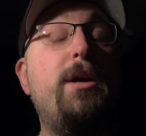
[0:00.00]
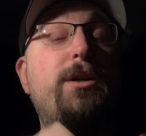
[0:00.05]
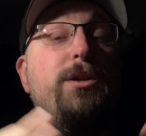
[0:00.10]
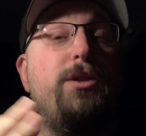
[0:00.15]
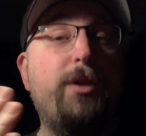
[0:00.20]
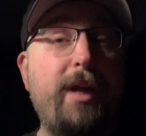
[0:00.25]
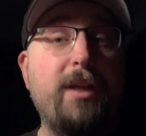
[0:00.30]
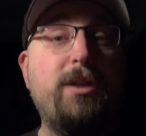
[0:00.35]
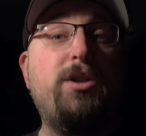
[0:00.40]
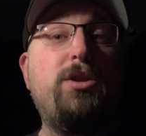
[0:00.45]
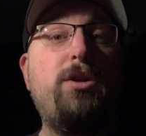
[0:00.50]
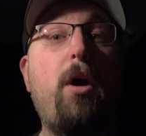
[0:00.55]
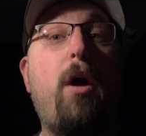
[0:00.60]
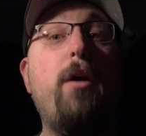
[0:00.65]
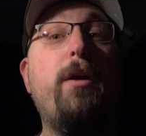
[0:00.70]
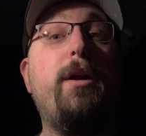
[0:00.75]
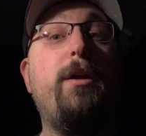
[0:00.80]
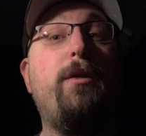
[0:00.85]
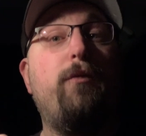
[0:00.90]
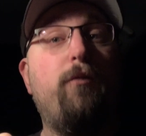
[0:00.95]
So get
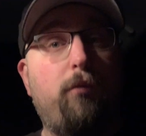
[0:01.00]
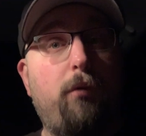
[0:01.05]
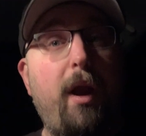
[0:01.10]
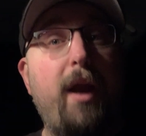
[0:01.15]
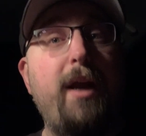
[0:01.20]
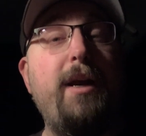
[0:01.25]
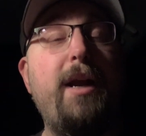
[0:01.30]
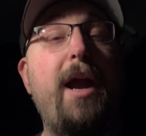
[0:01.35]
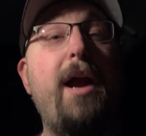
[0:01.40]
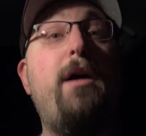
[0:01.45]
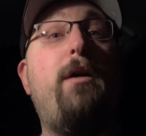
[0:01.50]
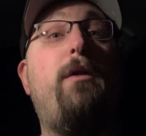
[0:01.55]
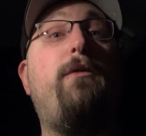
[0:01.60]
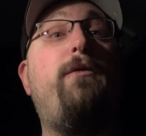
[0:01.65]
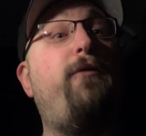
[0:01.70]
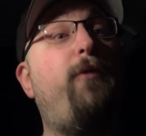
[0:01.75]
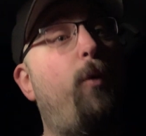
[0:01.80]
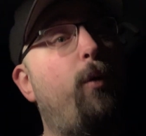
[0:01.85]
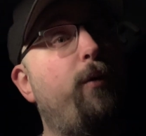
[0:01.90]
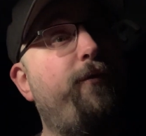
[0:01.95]
started right now
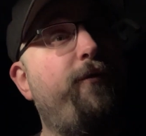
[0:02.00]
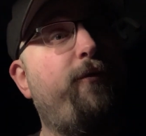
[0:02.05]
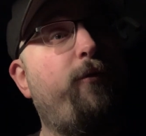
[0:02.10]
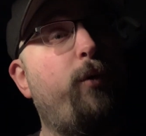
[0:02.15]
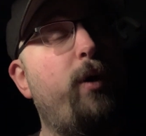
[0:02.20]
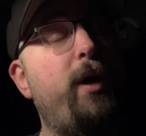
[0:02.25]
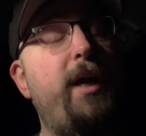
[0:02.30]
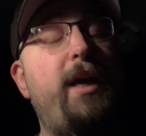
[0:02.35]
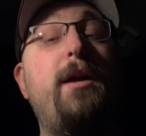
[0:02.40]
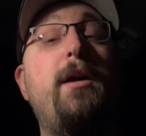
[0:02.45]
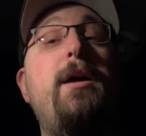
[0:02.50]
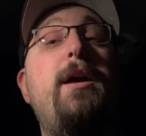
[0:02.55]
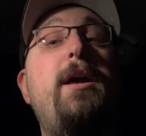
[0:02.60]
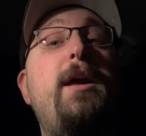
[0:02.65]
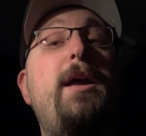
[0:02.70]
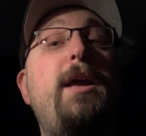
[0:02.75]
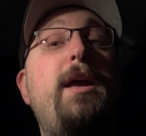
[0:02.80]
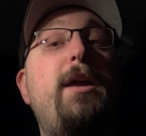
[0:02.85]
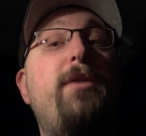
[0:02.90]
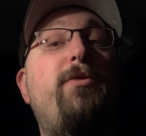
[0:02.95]
for free
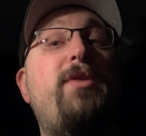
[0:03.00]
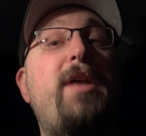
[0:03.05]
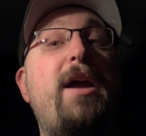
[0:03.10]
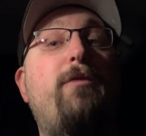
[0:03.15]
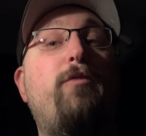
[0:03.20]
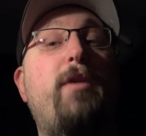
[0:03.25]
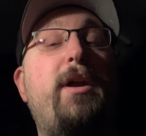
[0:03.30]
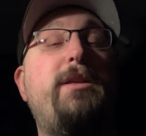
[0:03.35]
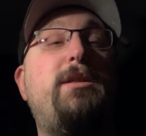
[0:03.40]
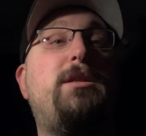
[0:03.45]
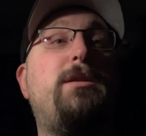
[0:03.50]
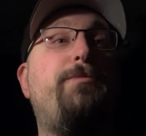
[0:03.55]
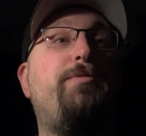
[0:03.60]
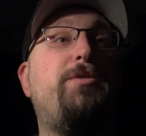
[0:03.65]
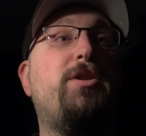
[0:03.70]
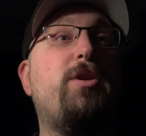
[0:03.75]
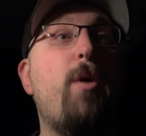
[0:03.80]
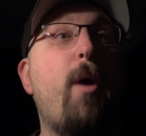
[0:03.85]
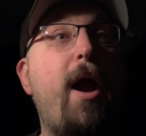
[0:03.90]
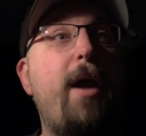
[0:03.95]
hit that red
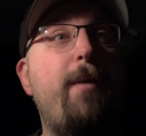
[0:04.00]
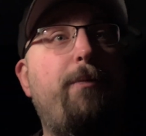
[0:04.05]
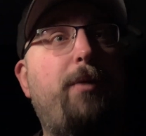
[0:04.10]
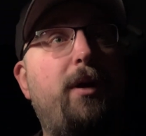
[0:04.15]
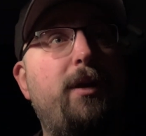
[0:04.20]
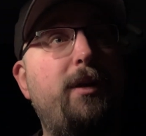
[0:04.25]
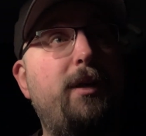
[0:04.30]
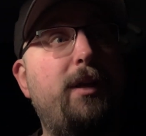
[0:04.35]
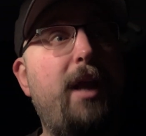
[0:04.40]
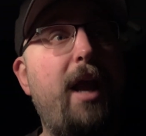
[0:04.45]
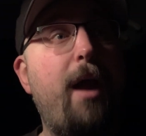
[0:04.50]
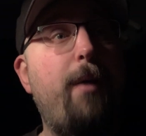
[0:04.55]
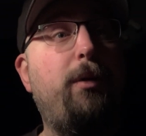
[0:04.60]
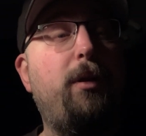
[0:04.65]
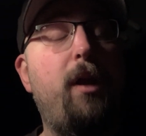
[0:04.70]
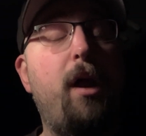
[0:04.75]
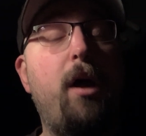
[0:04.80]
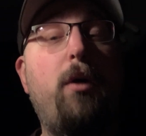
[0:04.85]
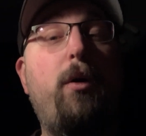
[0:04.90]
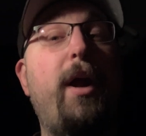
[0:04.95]
subscribe button down
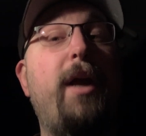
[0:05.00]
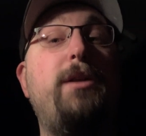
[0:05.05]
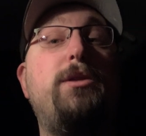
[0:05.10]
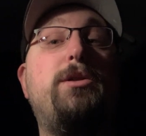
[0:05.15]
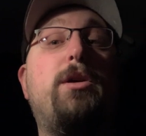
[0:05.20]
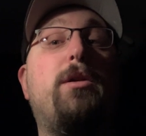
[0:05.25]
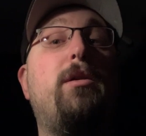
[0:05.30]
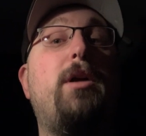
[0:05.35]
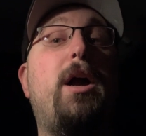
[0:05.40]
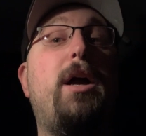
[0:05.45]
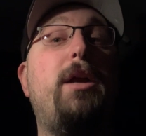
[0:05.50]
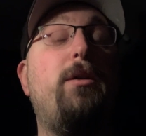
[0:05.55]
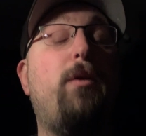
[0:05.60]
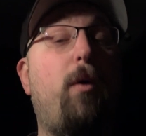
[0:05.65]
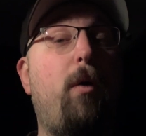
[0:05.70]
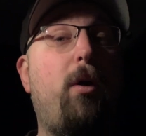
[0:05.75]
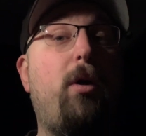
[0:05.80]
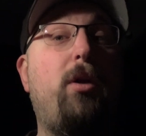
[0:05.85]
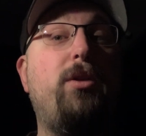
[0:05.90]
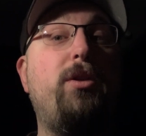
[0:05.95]
below and turn on
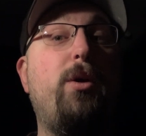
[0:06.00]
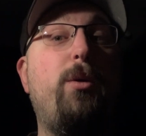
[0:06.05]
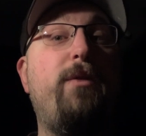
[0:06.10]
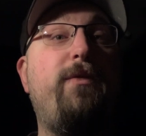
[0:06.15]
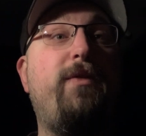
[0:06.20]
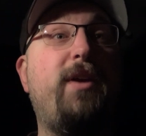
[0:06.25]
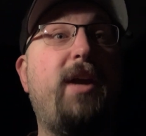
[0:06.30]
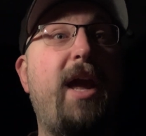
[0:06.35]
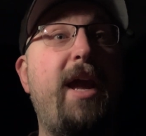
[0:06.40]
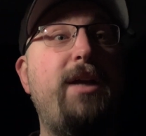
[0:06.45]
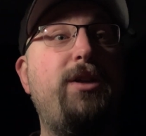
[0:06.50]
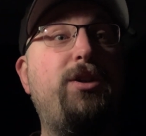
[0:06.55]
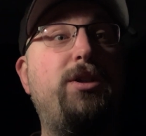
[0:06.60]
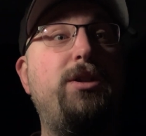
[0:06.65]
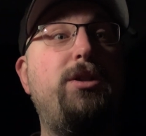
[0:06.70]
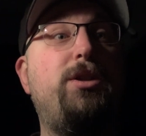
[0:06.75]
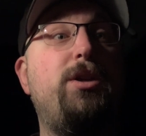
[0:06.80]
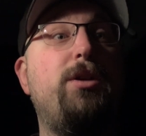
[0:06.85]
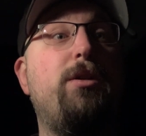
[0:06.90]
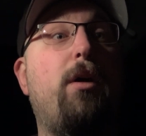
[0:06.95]
all
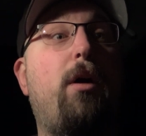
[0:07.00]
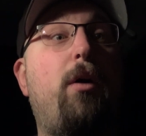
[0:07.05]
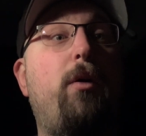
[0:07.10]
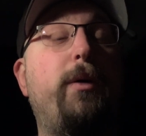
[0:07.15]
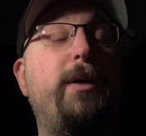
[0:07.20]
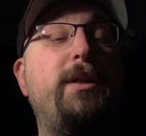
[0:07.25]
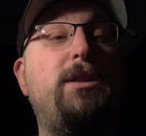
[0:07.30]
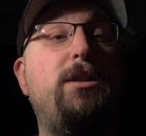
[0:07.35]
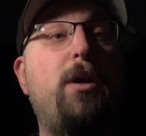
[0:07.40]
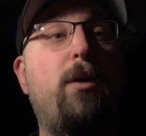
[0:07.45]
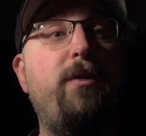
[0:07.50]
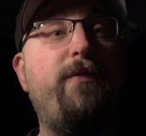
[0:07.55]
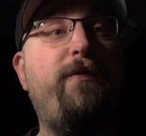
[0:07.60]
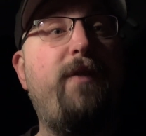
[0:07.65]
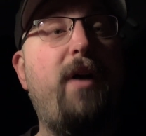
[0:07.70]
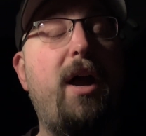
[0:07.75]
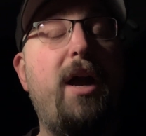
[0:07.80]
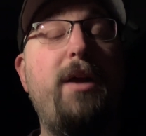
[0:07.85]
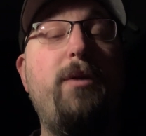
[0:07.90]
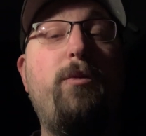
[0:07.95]
notifications so you're always
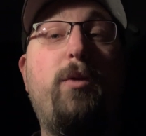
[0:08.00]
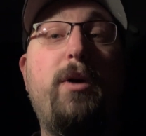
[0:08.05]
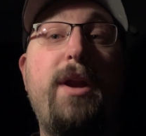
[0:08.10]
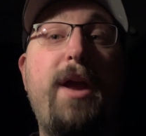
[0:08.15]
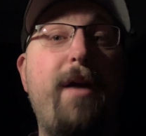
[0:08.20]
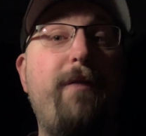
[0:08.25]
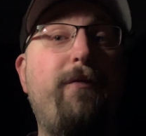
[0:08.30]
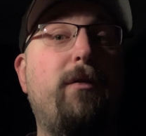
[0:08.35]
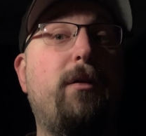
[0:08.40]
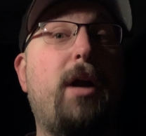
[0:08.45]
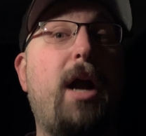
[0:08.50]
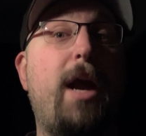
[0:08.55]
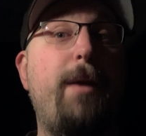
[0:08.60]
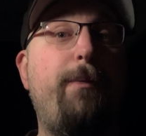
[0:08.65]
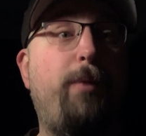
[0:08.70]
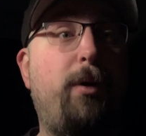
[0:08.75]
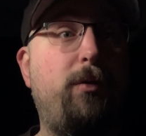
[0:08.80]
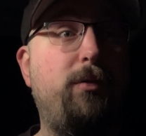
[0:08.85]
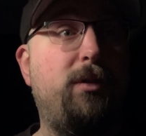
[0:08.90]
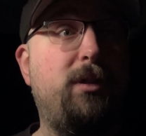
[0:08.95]
notified whenever I
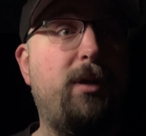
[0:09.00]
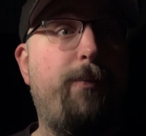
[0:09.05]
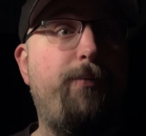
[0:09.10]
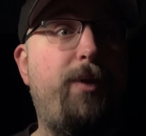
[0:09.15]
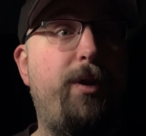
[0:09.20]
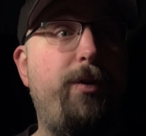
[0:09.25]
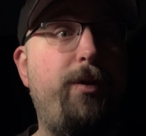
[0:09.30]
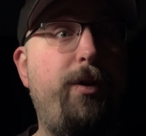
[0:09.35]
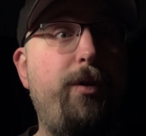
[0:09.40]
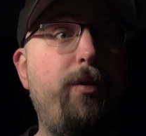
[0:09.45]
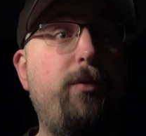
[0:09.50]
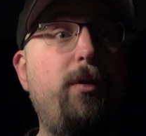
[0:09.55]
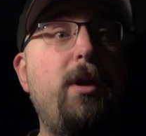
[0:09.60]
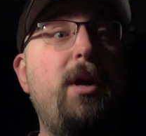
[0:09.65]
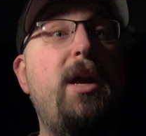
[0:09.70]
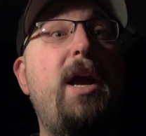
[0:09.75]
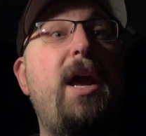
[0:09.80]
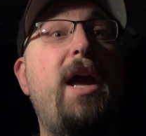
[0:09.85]
post something new.